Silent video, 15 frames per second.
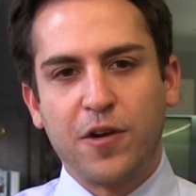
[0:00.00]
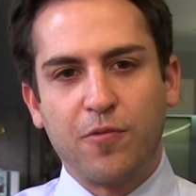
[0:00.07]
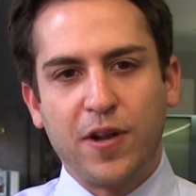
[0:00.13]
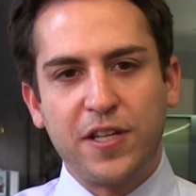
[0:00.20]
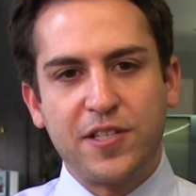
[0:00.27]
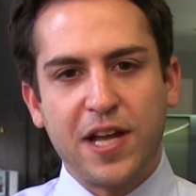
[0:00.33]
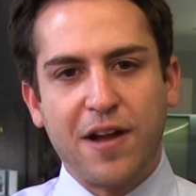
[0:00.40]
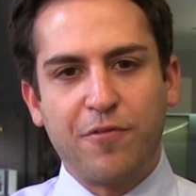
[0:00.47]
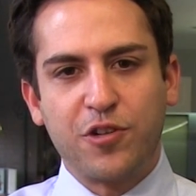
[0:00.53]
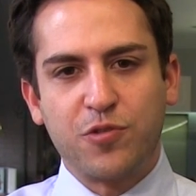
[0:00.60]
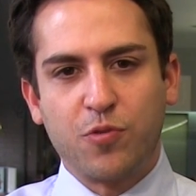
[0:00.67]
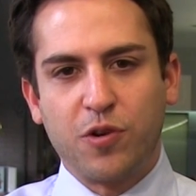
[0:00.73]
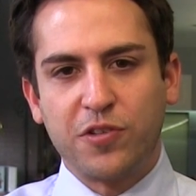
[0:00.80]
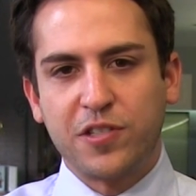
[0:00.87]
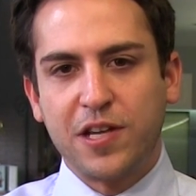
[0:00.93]
and rates
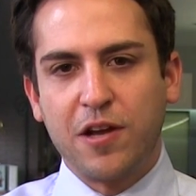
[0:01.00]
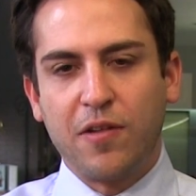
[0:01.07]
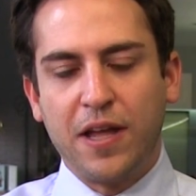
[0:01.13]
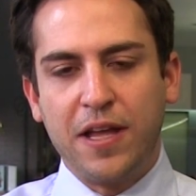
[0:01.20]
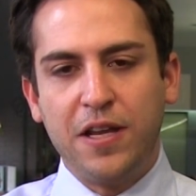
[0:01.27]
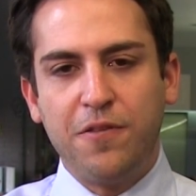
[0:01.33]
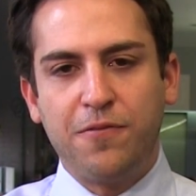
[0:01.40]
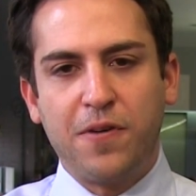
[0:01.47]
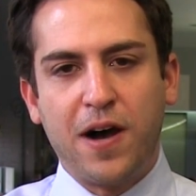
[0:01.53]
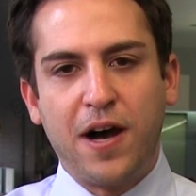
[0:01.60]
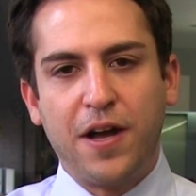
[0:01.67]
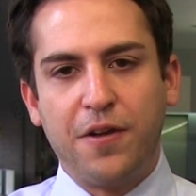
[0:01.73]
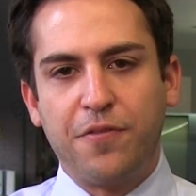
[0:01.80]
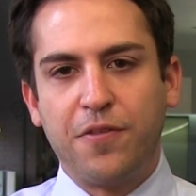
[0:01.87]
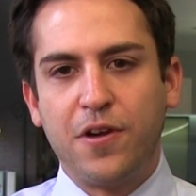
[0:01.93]
averaged world-scale
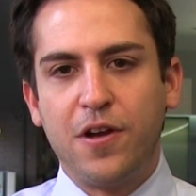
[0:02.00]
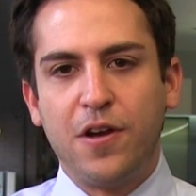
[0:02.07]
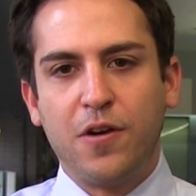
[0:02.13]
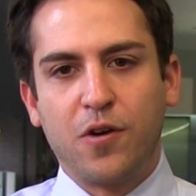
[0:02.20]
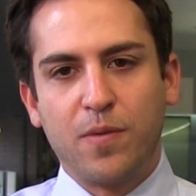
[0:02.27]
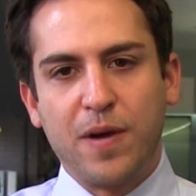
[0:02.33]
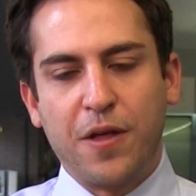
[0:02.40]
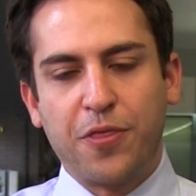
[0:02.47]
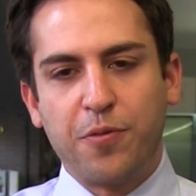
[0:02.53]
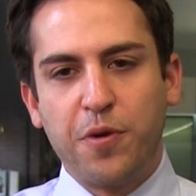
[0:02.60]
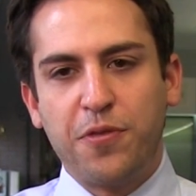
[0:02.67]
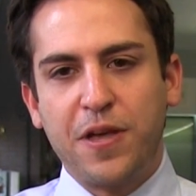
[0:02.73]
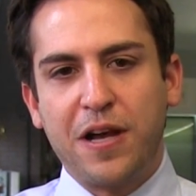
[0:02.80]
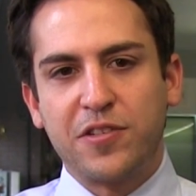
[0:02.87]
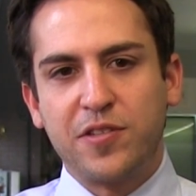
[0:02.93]
85, or about
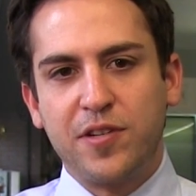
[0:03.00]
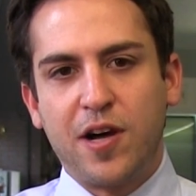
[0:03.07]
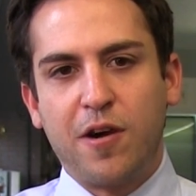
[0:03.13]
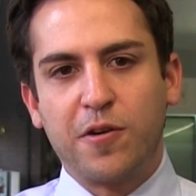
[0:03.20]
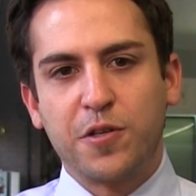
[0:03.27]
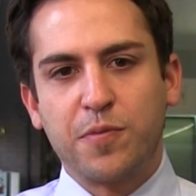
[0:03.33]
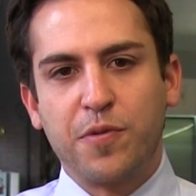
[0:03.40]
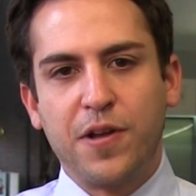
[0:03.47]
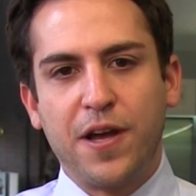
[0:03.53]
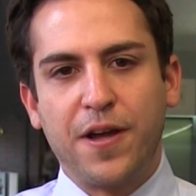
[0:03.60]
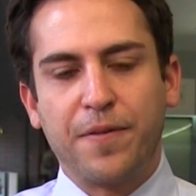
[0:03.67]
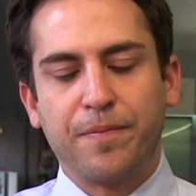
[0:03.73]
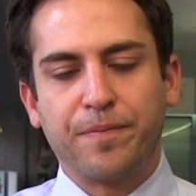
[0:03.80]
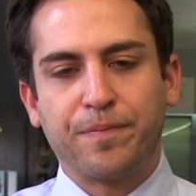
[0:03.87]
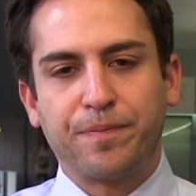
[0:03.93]
$3,000 per
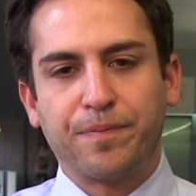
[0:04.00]
day.